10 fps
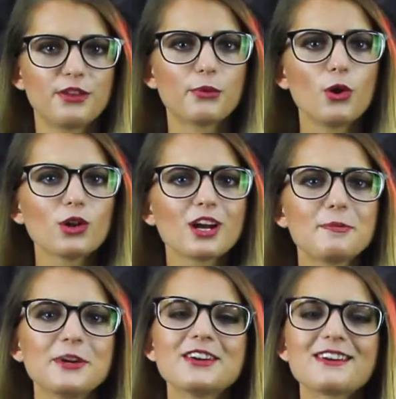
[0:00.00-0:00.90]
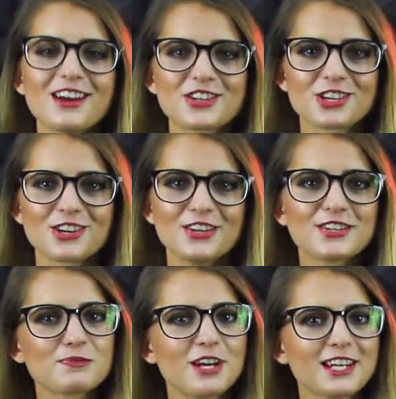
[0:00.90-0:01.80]
The World Cup in Russia
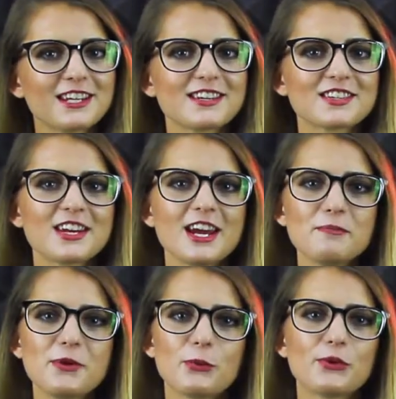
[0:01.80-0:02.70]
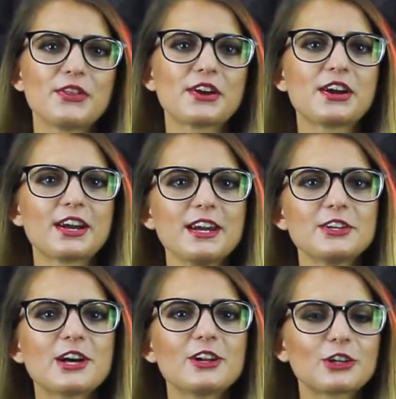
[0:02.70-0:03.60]
is making us happy with the great
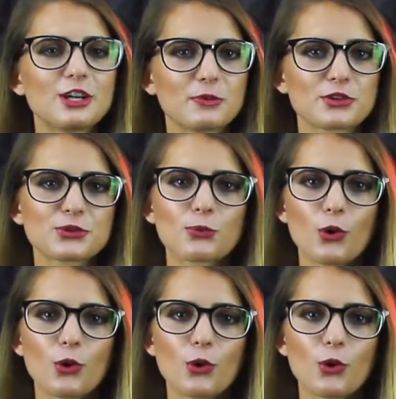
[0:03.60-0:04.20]
goalkeepers'